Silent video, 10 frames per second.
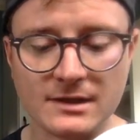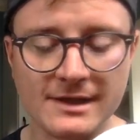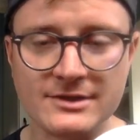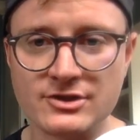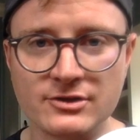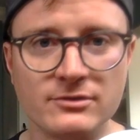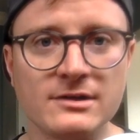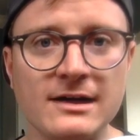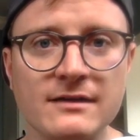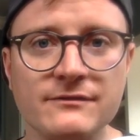internal
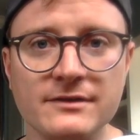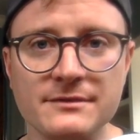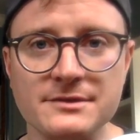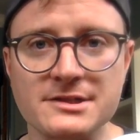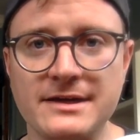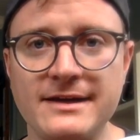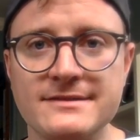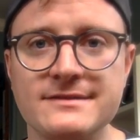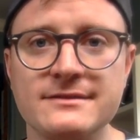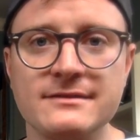conflict with
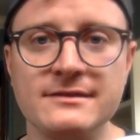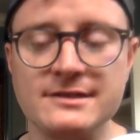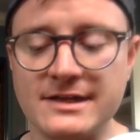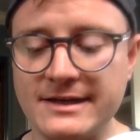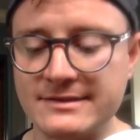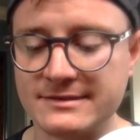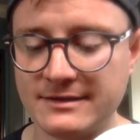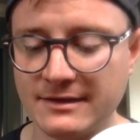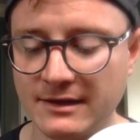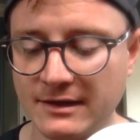Chase and Chase,
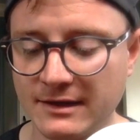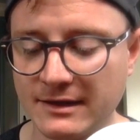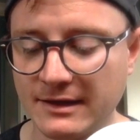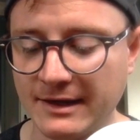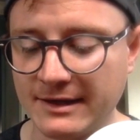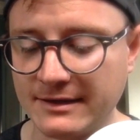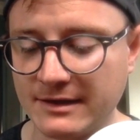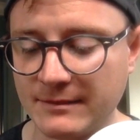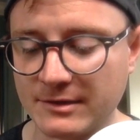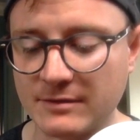and
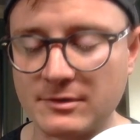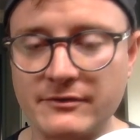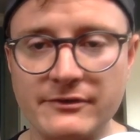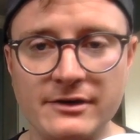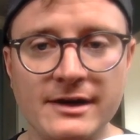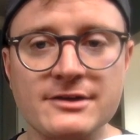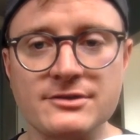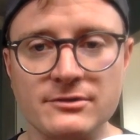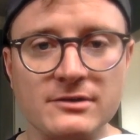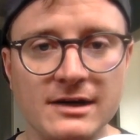um, a couple of
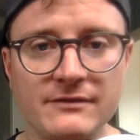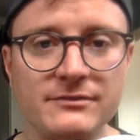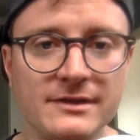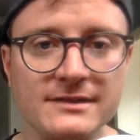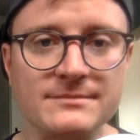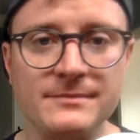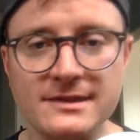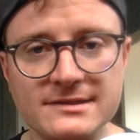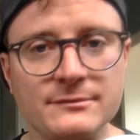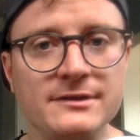external conflicts
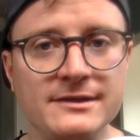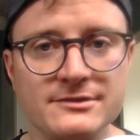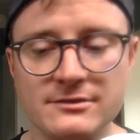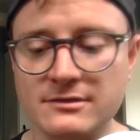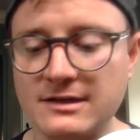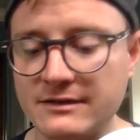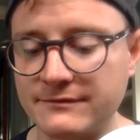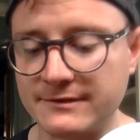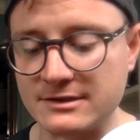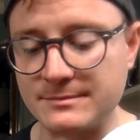mixing with internal
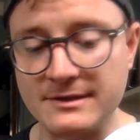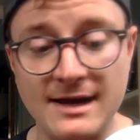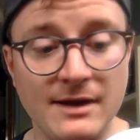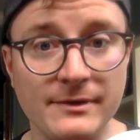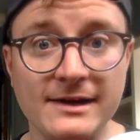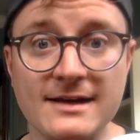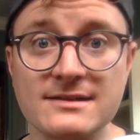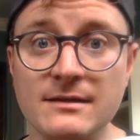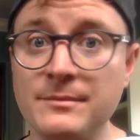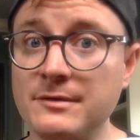conflicts. But now we
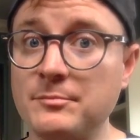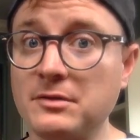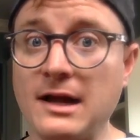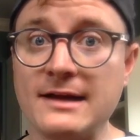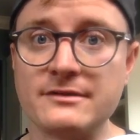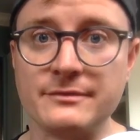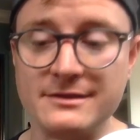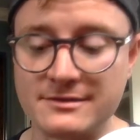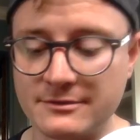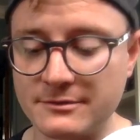got a big plot
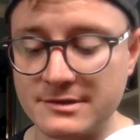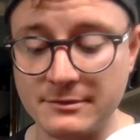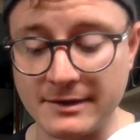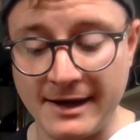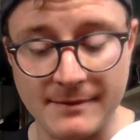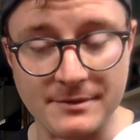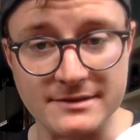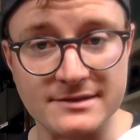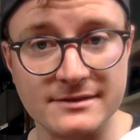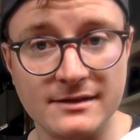twist, so we'll see what
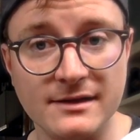happens.